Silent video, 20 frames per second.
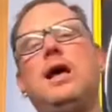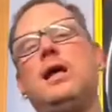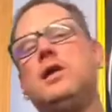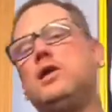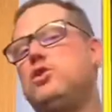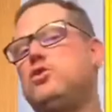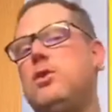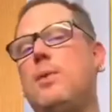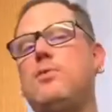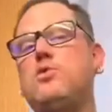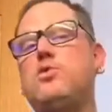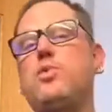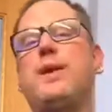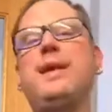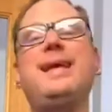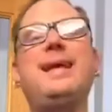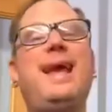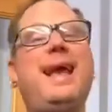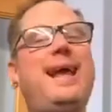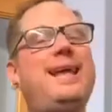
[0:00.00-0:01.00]
The triple
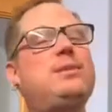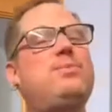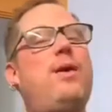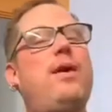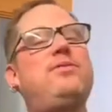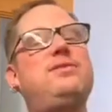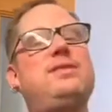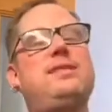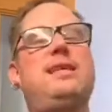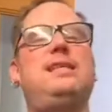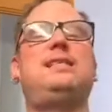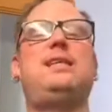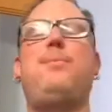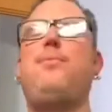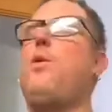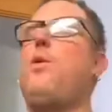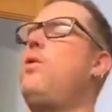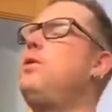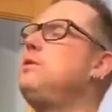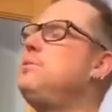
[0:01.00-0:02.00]
20 is worth 60
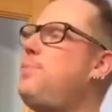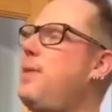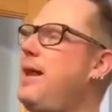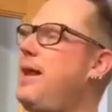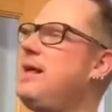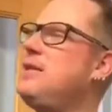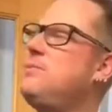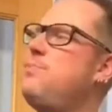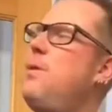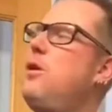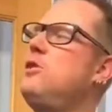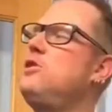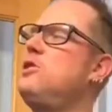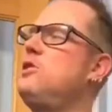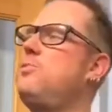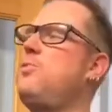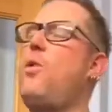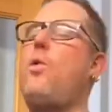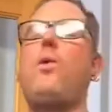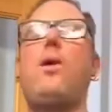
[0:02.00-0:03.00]
points, but it's much
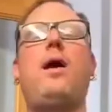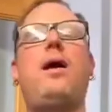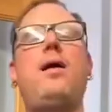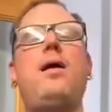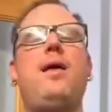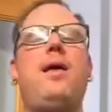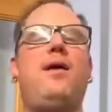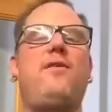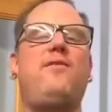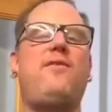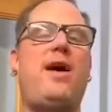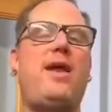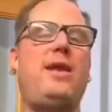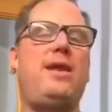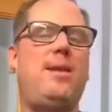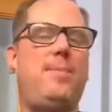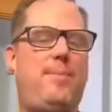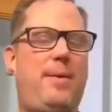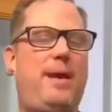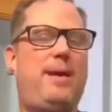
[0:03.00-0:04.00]
smaller than
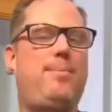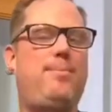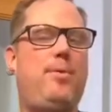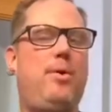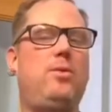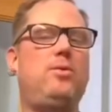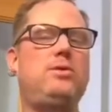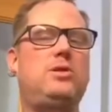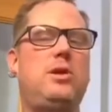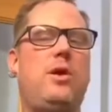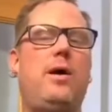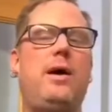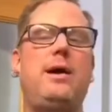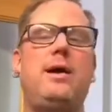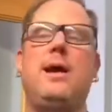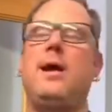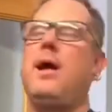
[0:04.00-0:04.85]
the big bullseye.